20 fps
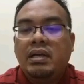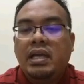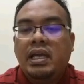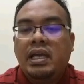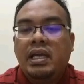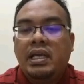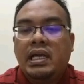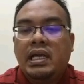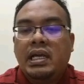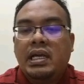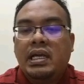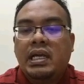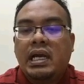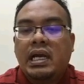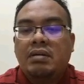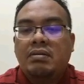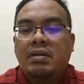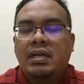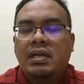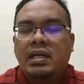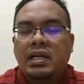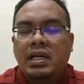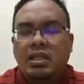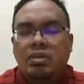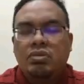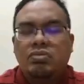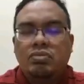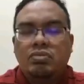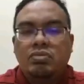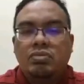Okay, I will
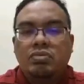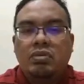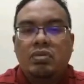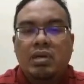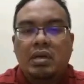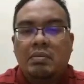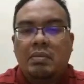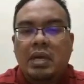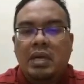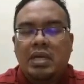need to